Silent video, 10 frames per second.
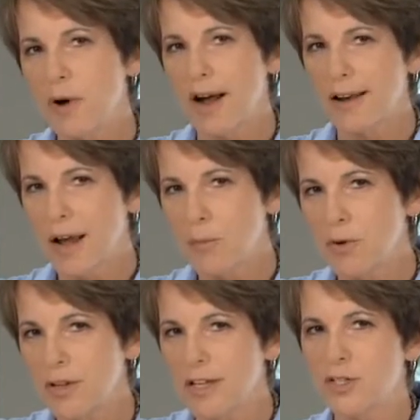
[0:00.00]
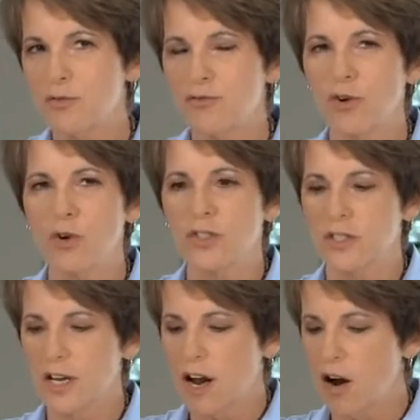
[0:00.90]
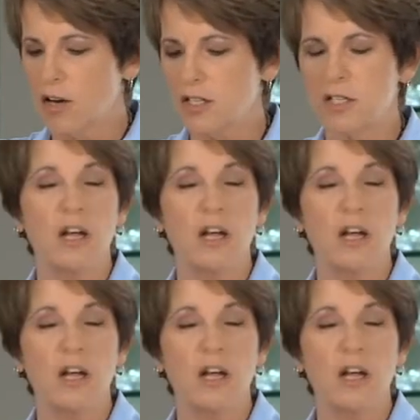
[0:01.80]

pineapple and some frozen carrots.